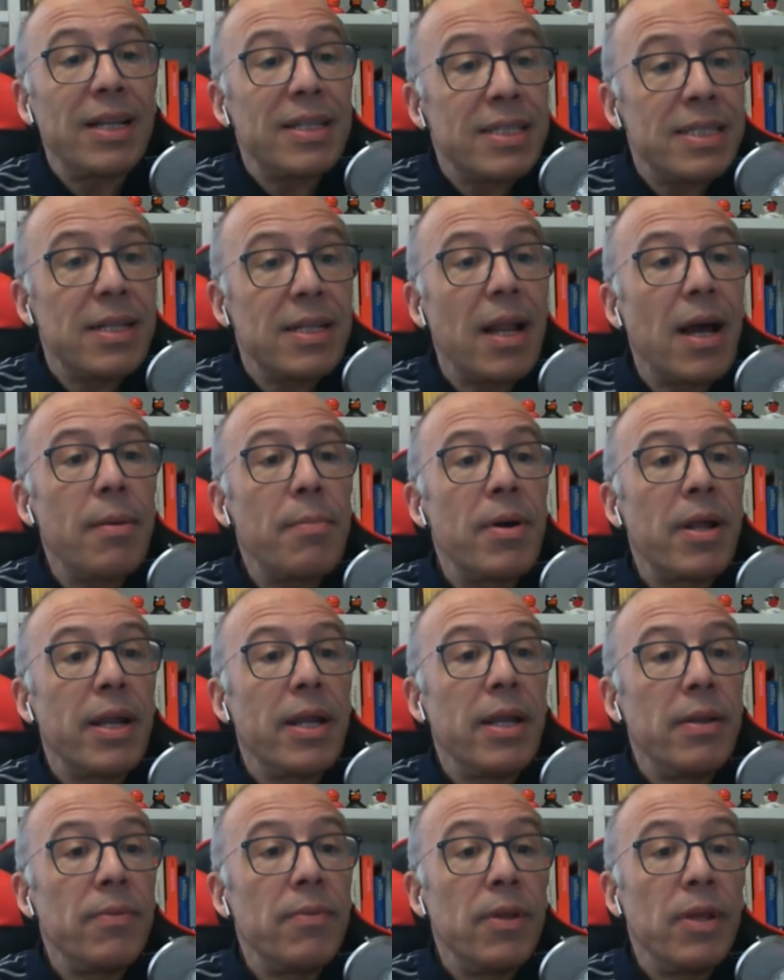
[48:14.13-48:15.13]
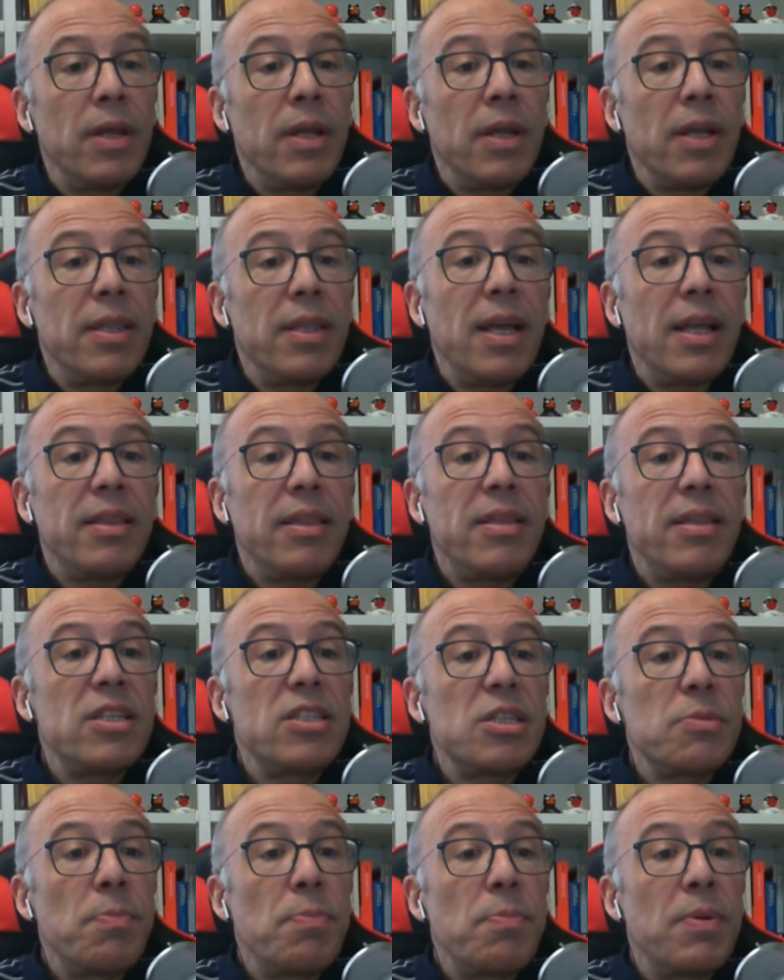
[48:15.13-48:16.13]
class library that
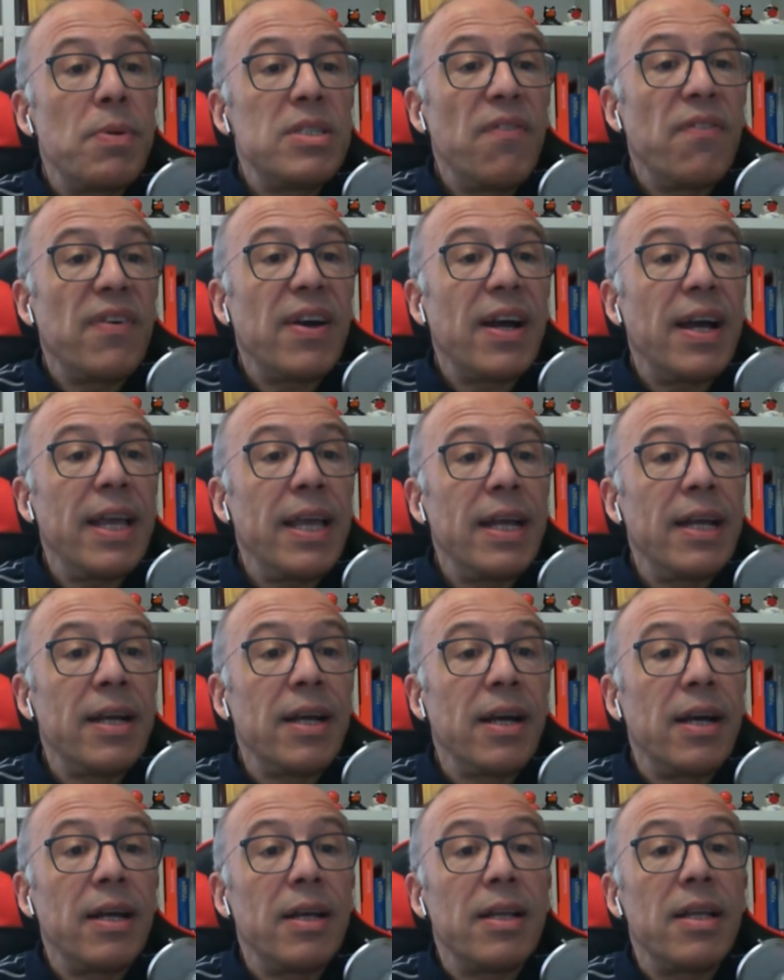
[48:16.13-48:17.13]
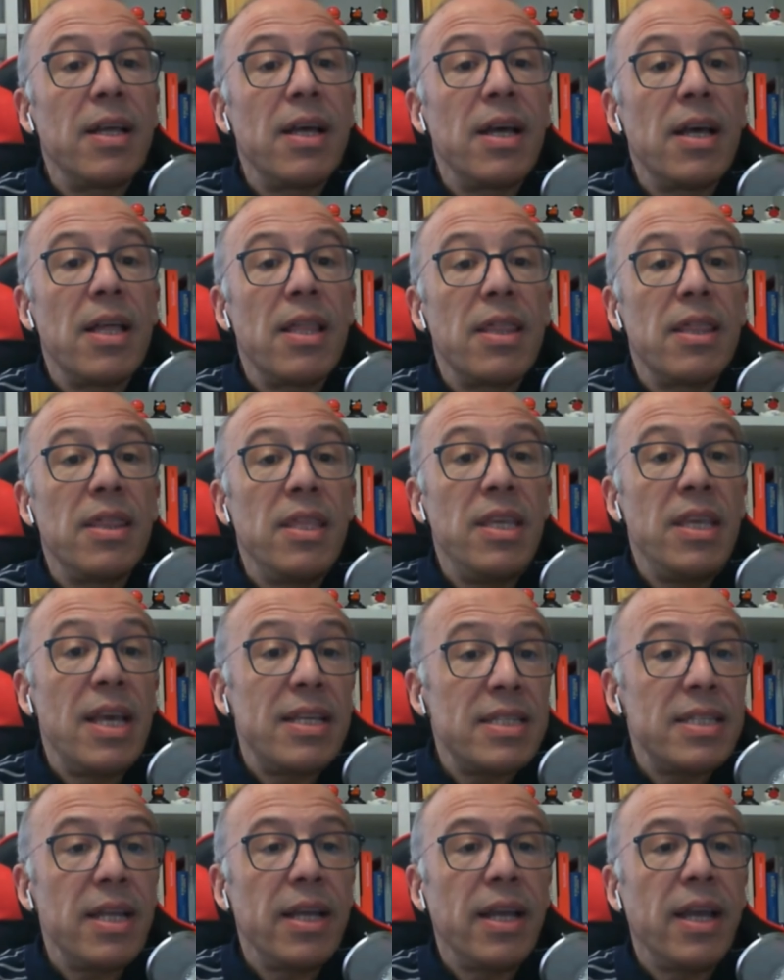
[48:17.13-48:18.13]
is specifying the
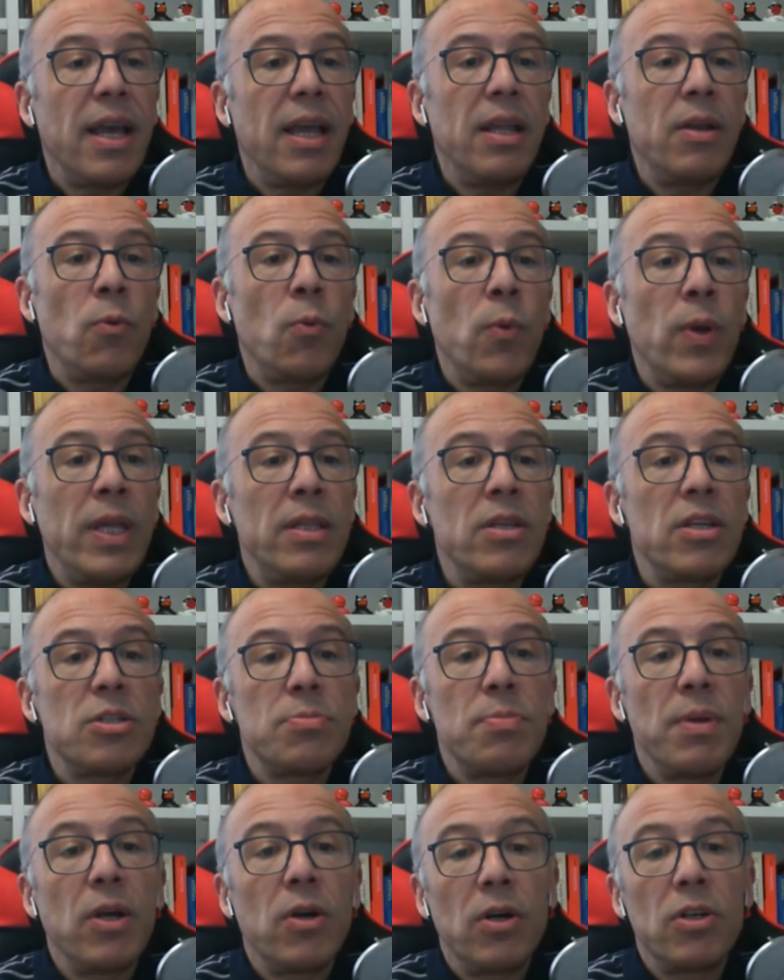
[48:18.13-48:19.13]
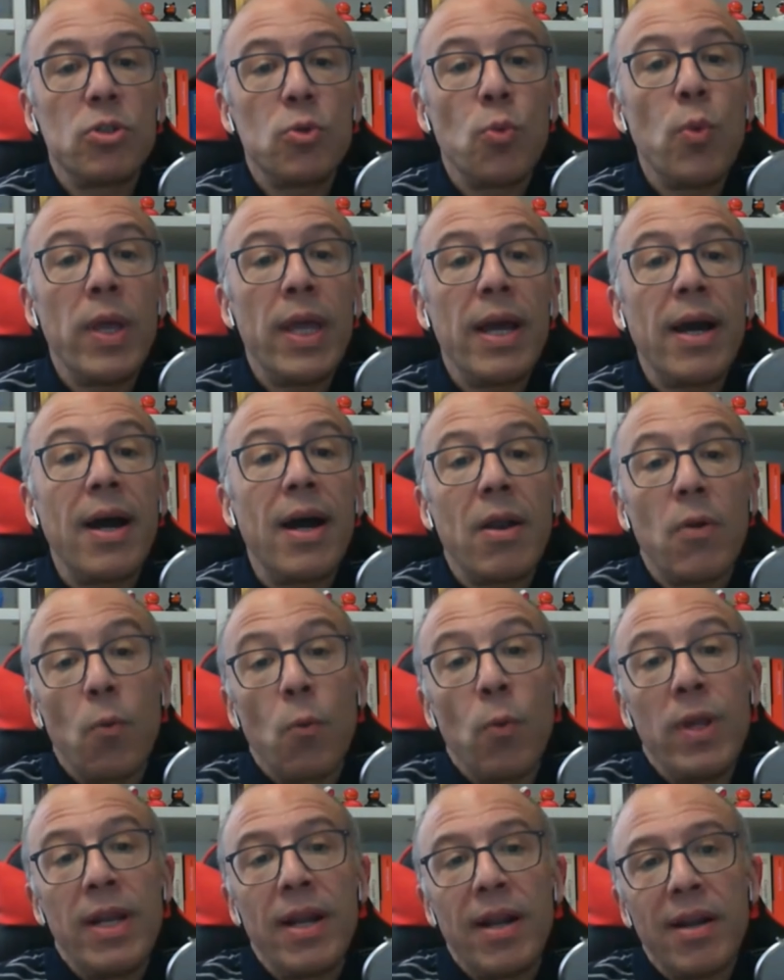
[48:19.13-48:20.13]
SDK in Windows, because we
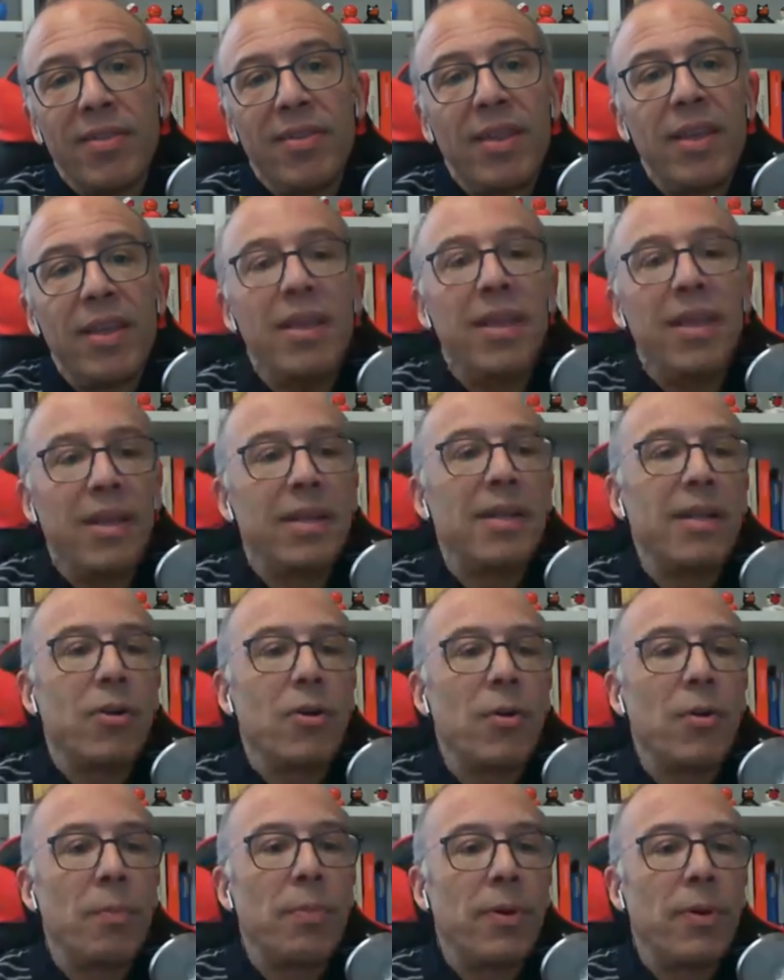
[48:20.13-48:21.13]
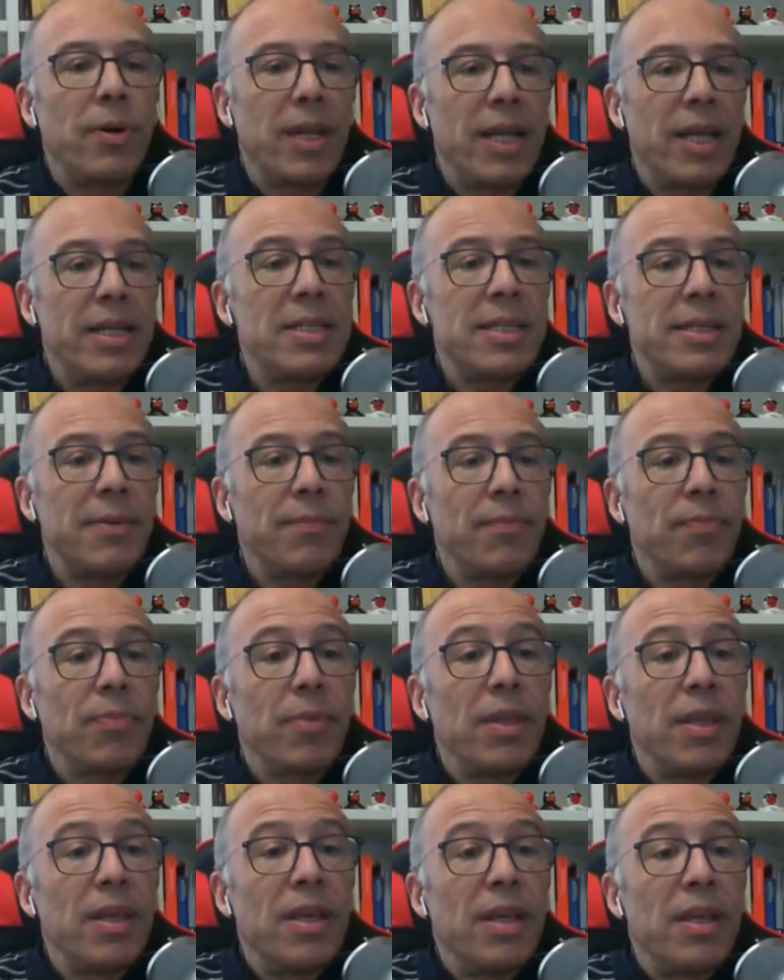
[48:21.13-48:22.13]
are WinRT components.
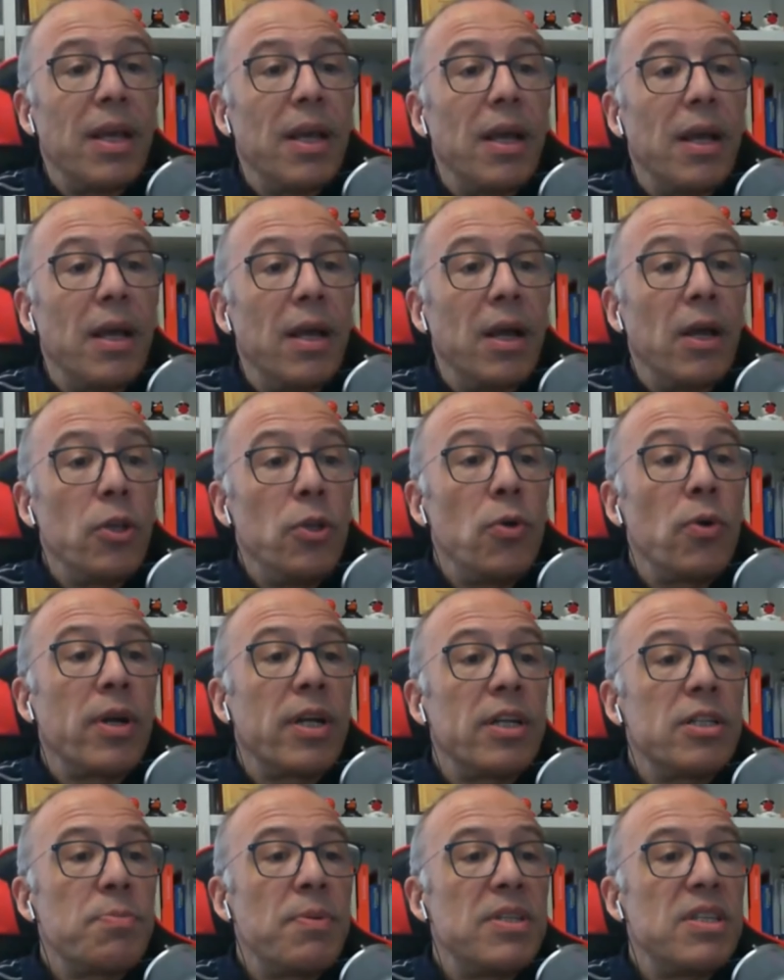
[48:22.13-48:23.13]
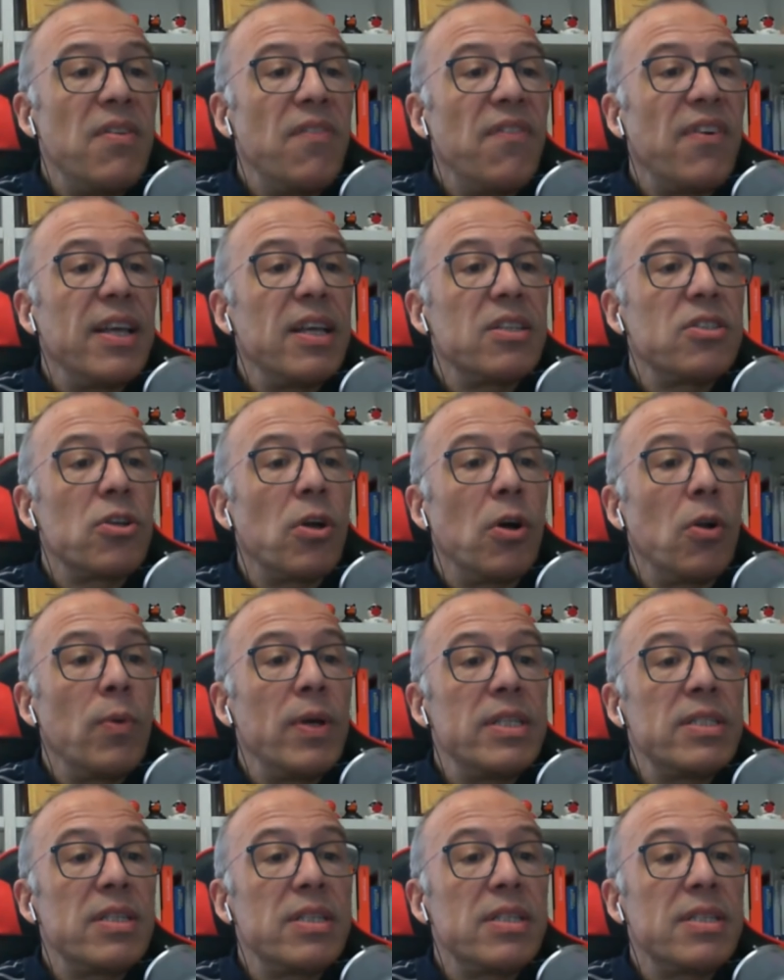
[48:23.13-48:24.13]
You can specify, as
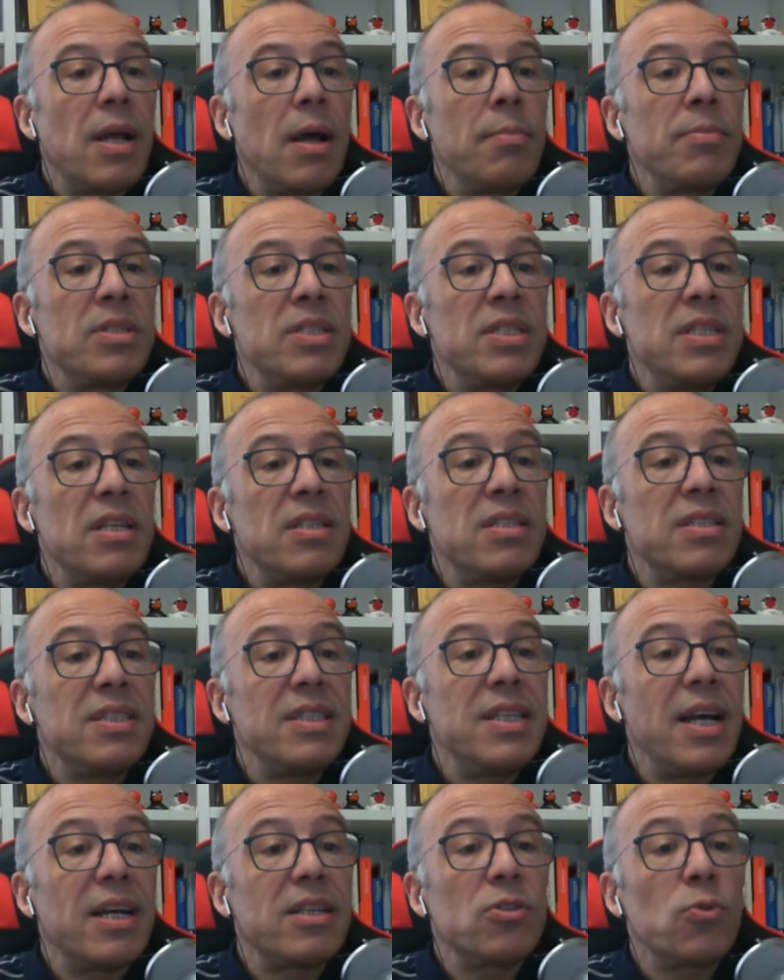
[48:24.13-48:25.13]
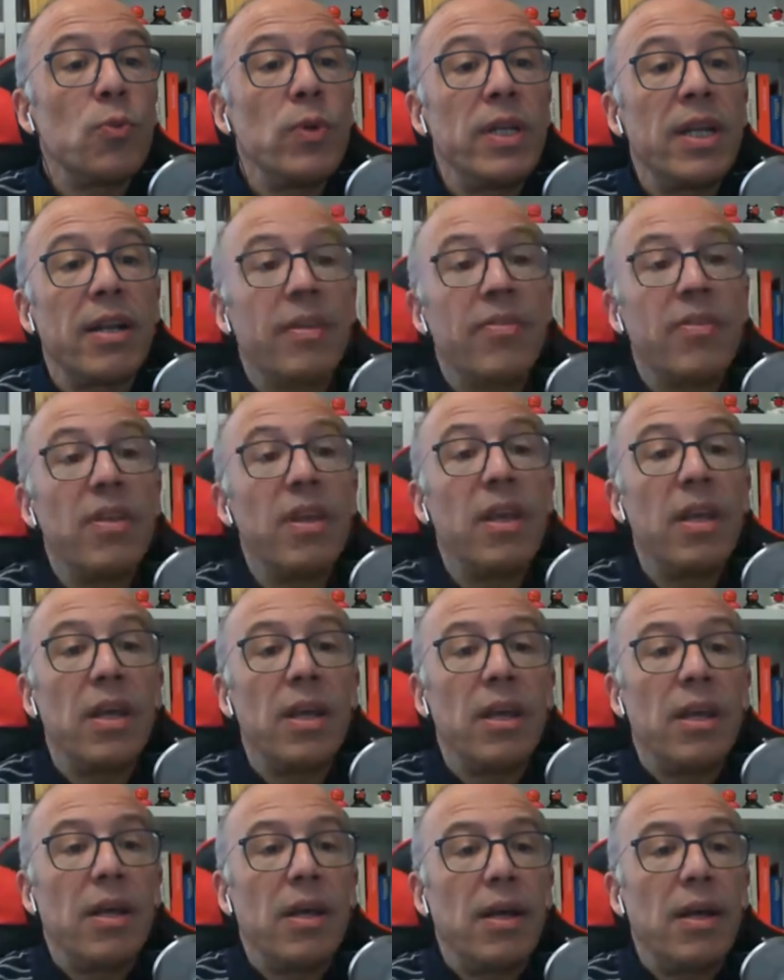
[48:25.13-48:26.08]
always, some CS WinRT